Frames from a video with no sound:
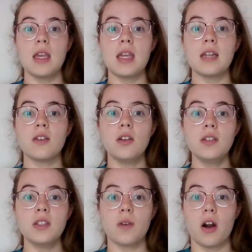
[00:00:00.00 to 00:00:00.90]
It is
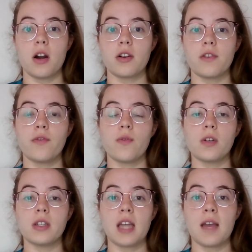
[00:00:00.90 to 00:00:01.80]
also harder
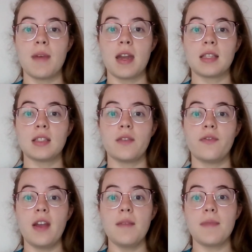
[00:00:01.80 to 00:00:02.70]
for diabetics to
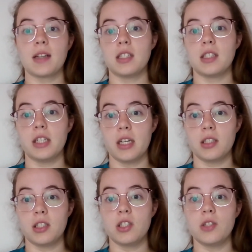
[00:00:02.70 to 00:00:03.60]
fight
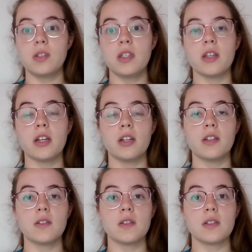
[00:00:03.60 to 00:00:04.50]
bacteria due to
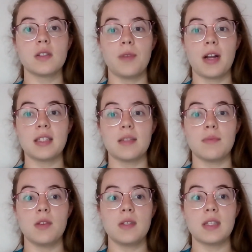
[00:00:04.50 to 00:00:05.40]
their suppressed
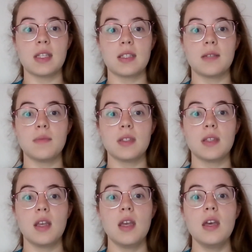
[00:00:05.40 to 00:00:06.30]
immune system.
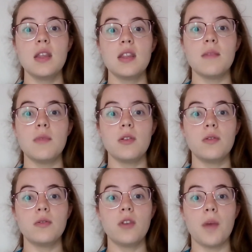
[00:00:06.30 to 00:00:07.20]
The
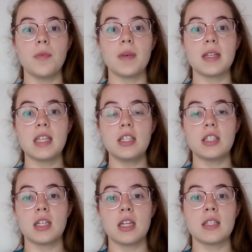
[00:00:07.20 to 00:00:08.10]

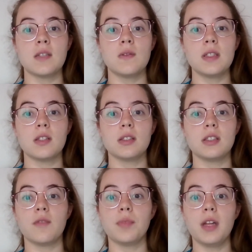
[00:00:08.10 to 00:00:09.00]
immunocompromisation is a
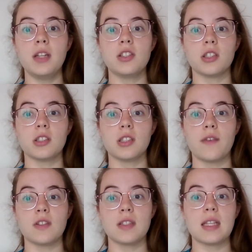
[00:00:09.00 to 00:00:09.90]
result of blood sugar
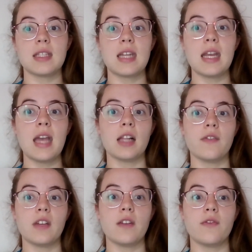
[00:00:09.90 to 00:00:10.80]
levels that stay
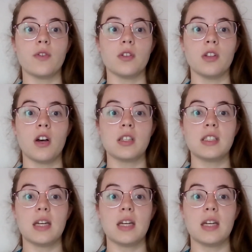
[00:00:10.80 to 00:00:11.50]
elevated for long